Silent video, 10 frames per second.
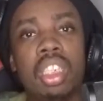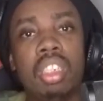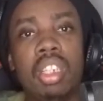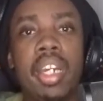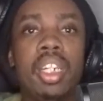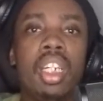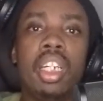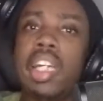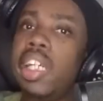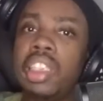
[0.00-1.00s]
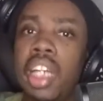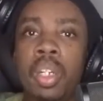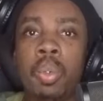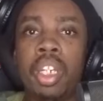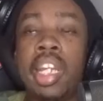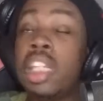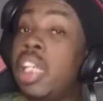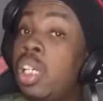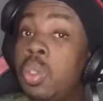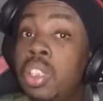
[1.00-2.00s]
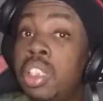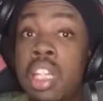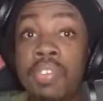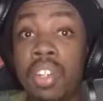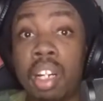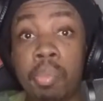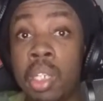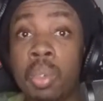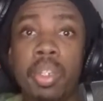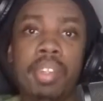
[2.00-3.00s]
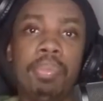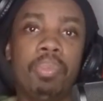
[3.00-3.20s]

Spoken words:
Right? That is not the way. That could never be the way.